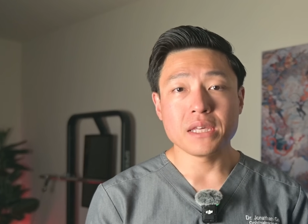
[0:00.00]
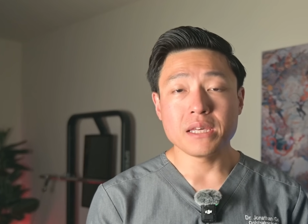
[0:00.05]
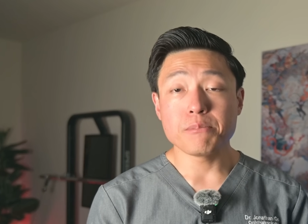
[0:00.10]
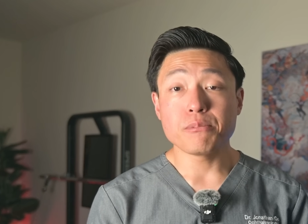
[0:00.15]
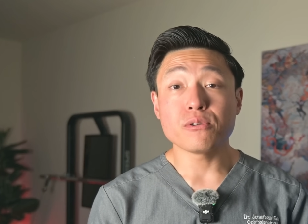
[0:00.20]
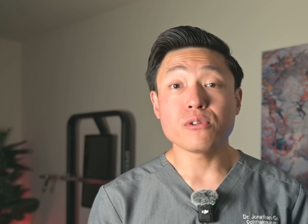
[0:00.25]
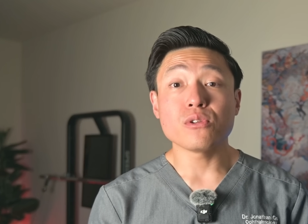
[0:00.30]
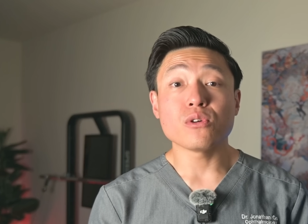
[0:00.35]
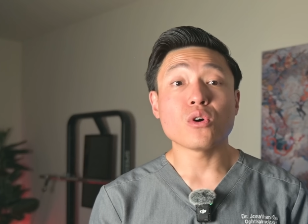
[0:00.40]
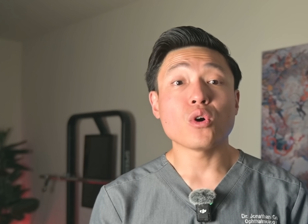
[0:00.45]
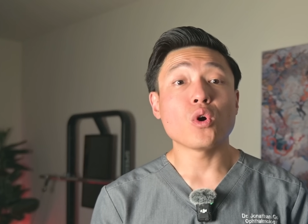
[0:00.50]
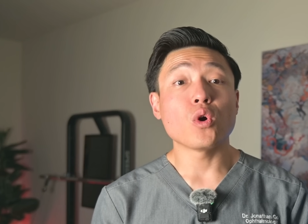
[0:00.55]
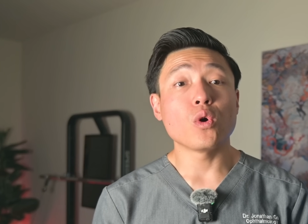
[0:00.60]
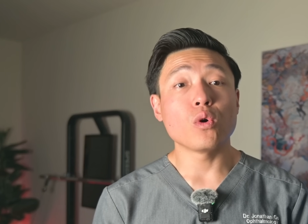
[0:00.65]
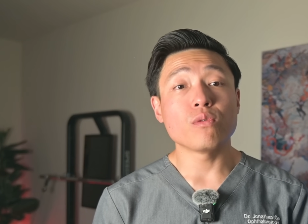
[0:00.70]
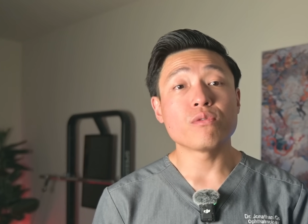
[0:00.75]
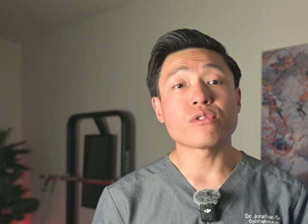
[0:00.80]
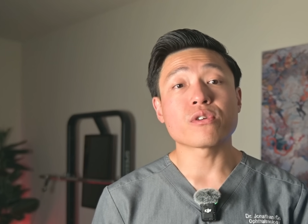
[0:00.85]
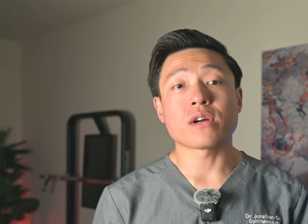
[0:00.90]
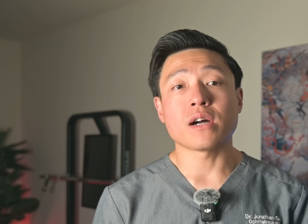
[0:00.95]
People
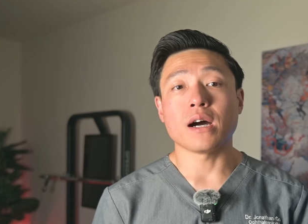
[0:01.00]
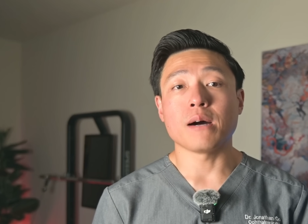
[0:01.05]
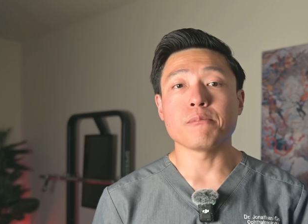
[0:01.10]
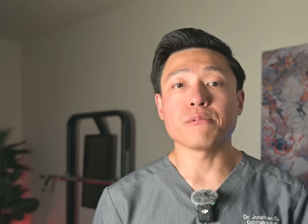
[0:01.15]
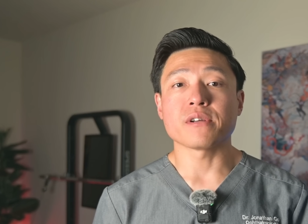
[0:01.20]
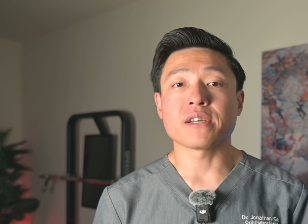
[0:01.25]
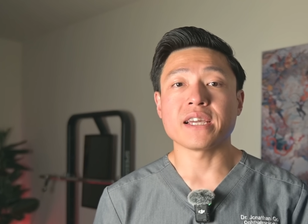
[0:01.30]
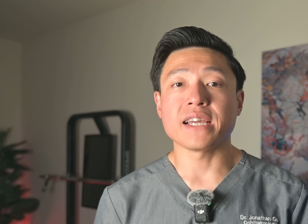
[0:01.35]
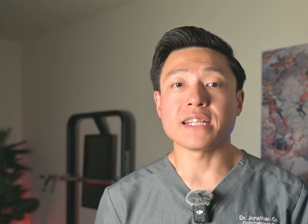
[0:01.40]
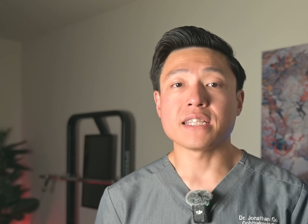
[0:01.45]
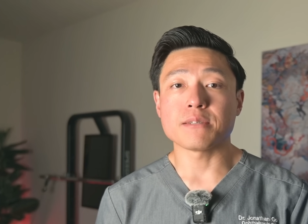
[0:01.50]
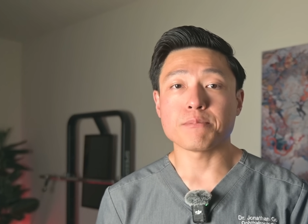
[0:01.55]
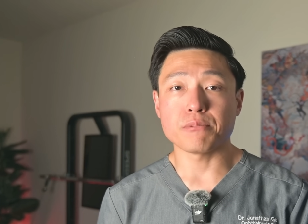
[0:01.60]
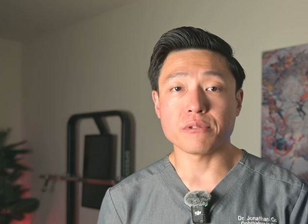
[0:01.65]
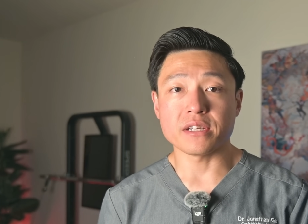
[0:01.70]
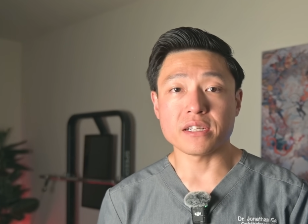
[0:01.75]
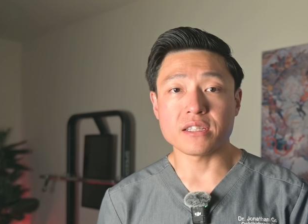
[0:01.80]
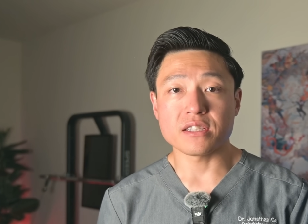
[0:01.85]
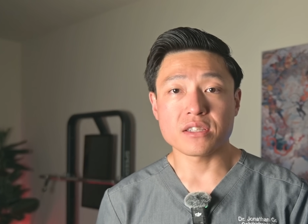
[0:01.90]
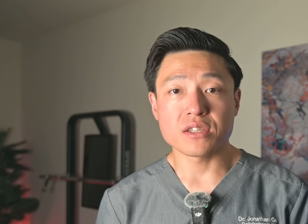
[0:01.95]
overcomplicate
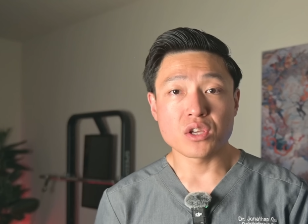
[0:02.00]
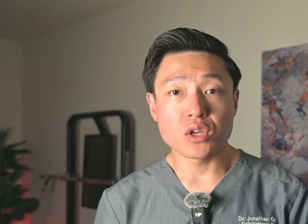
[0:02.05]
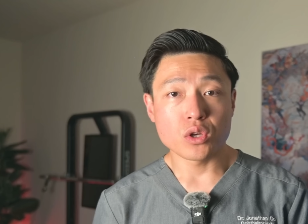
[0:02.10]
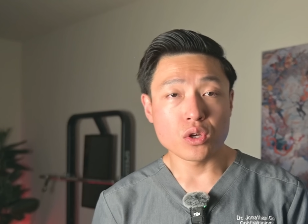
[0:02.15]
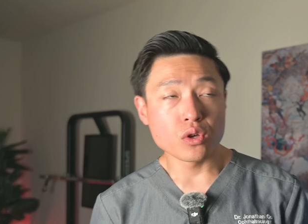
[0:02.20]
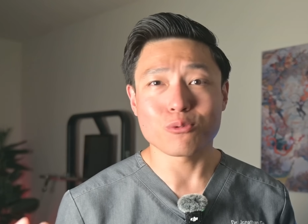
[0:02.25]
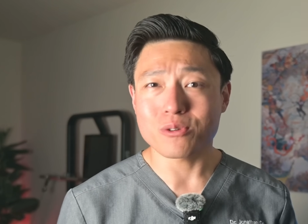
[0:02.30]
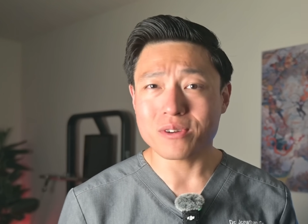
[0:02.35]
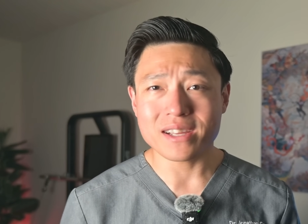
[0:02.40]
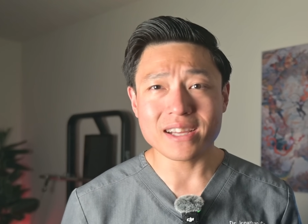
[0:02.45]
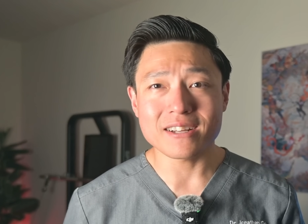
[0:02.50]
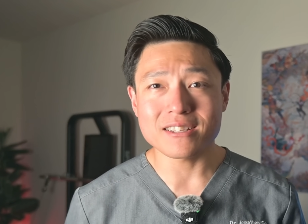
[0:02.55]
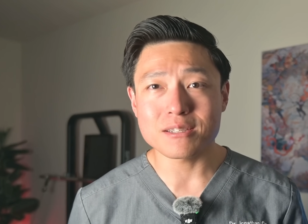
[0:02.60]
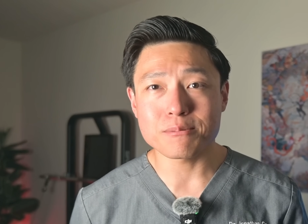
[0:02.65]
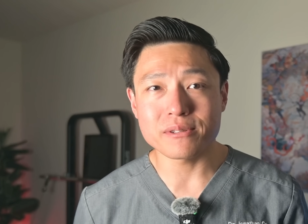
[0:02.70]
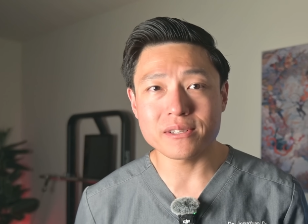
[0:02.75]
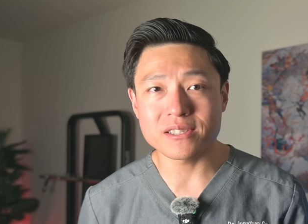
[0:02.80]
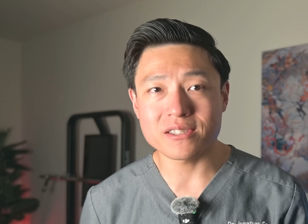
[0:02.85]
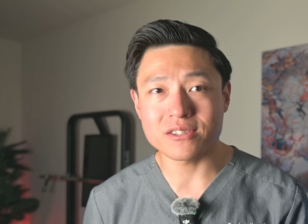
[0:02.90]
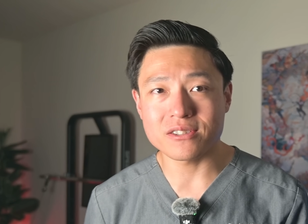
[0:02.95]
splits. Workout
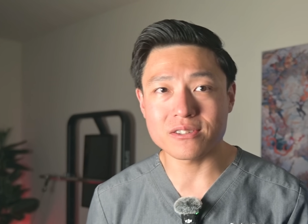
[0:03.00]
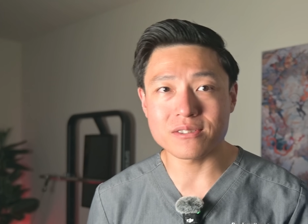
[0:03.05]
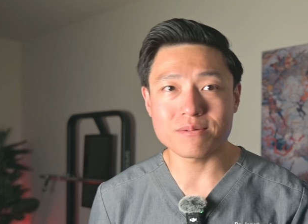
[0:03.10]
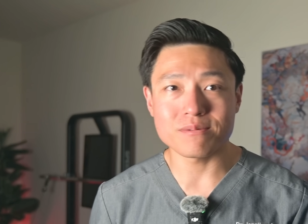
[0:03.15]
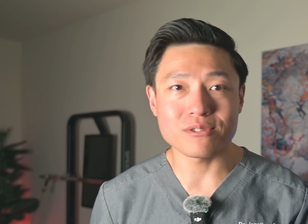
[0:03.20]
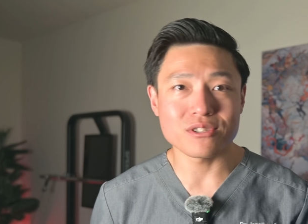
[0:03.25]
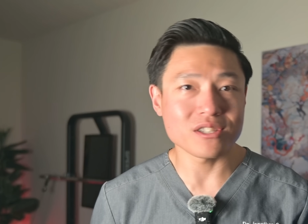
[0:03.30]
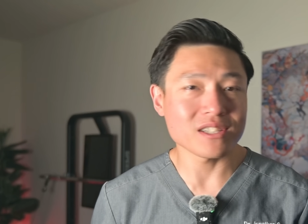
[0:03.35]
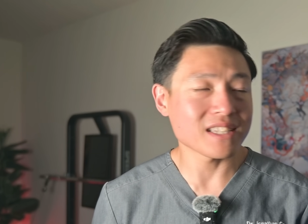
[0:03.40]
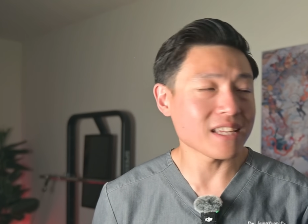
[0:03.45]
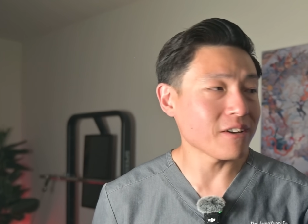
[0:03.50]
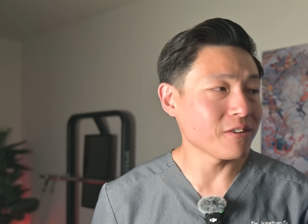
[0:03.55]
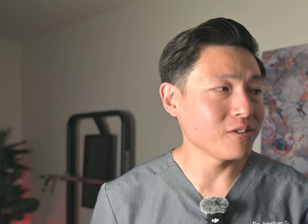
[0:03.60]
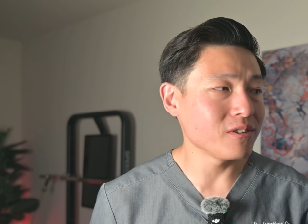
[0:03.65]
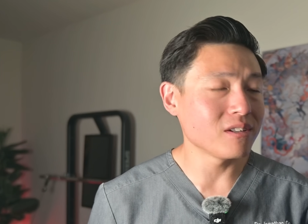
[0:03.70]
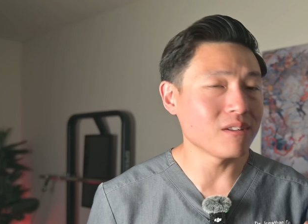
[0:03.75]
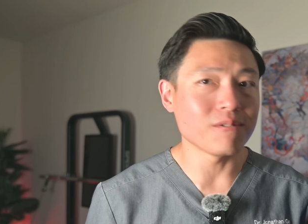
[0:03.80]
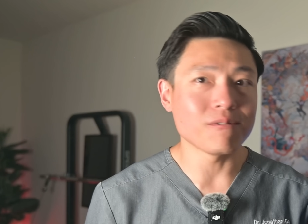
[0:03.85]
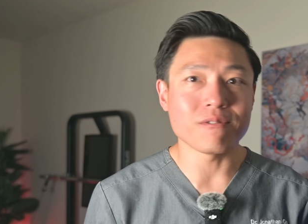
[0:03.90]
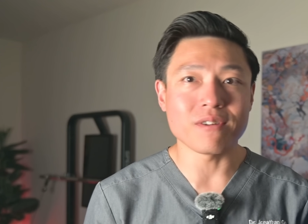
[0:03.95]
splits are just how
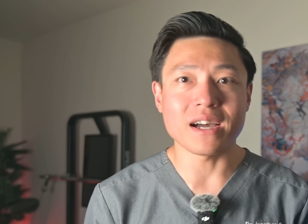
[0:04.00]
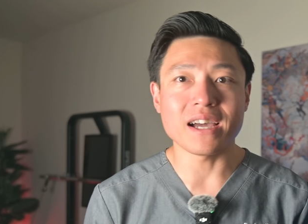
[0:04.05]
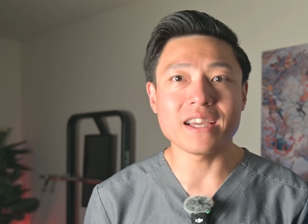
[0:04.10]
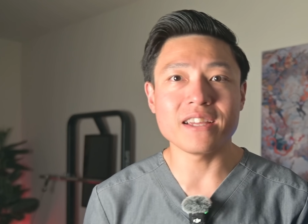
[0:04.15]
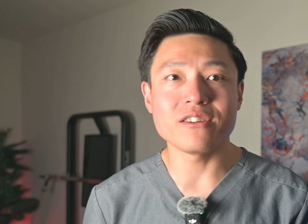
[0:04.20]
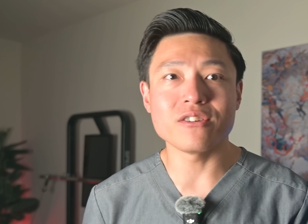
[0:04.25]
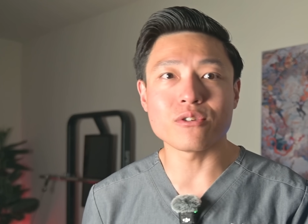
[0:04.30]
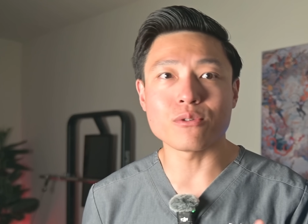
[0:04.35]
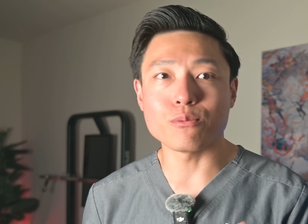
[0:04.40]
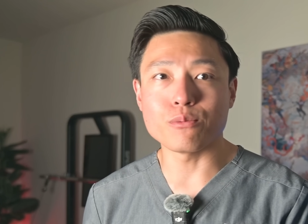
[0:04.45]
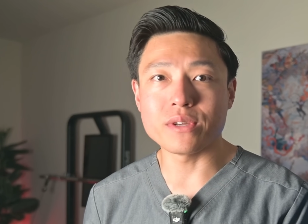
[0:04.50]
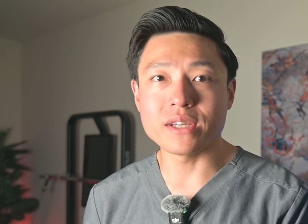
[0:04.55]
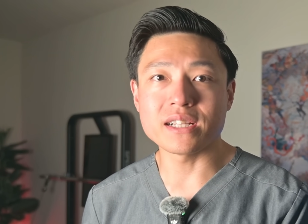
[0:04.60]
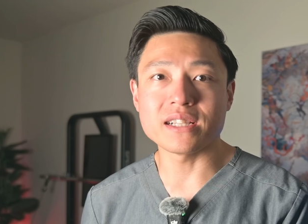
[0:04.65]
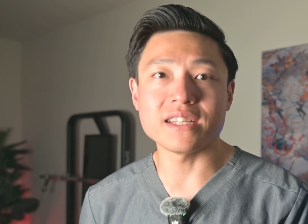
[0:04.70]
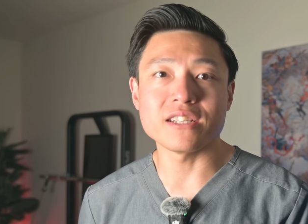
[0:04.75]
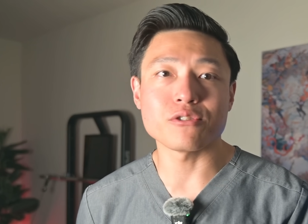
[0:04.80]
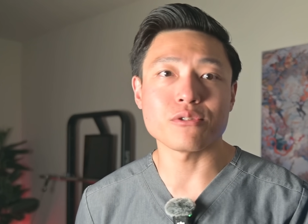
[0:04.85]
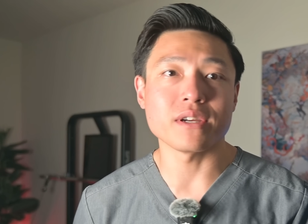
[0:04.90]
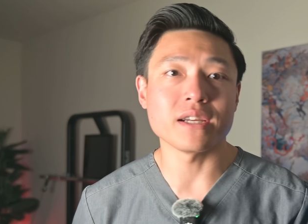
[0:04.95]
you divide your
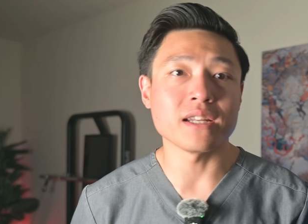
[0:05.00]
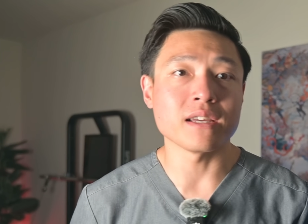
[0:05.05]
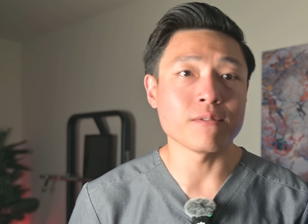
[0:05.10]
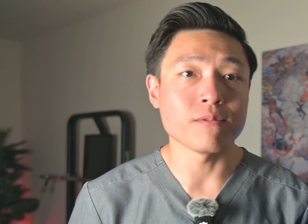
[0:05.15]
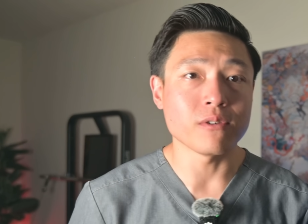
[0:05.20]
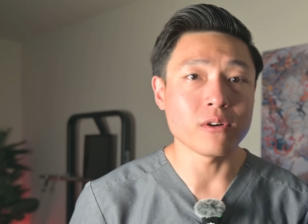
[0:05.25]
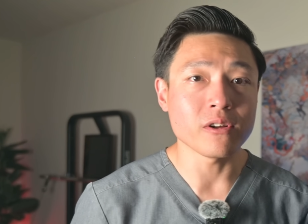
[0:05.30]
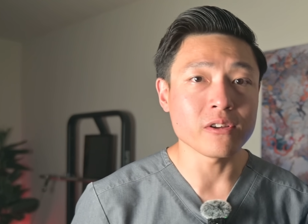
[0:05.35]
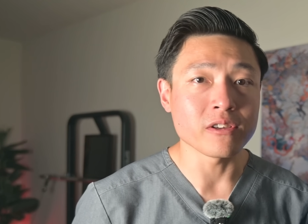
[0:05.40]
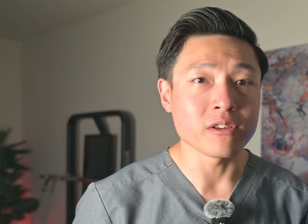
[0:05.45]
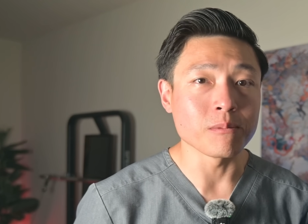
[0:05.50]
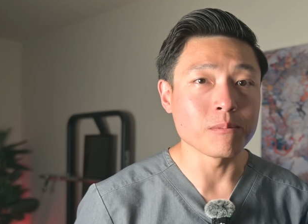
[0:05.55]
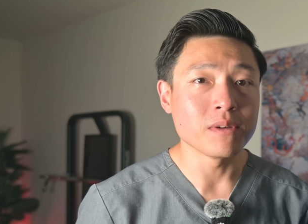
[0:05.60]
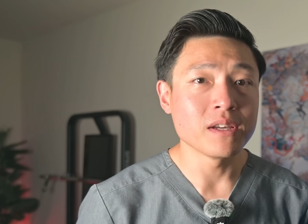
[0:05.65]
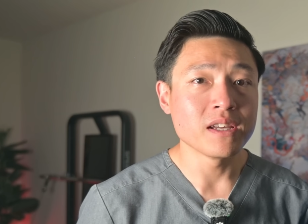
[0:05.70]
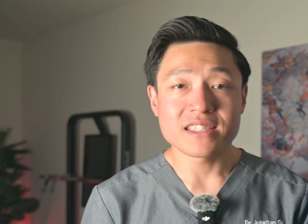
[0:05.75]
weekly training volume.